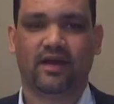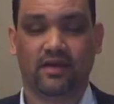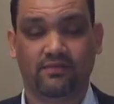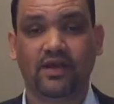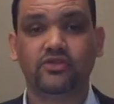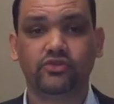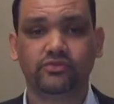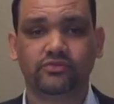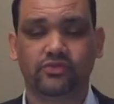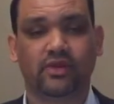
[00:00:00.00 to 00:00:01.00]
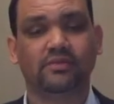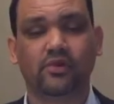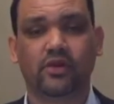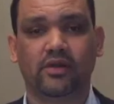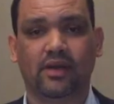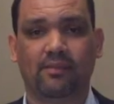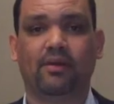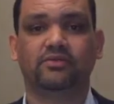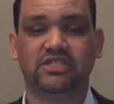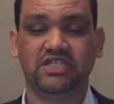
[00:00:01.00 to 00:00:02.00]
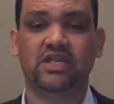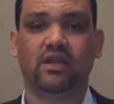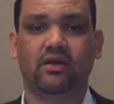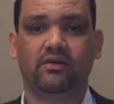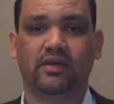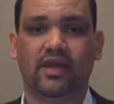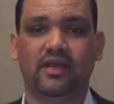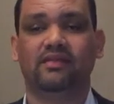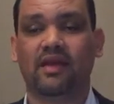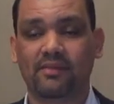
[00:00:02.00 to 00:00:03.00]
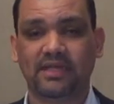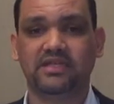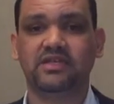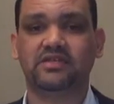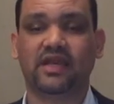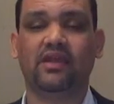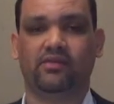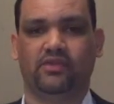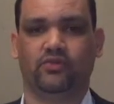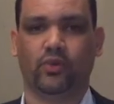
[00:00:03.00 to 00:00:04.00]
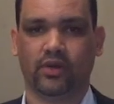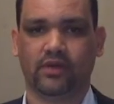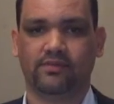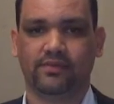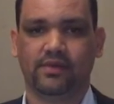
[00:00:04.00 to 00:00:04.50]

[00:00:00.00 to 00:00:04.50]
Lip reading: I invite you to learn more about GCLOG and MIT Scale Network.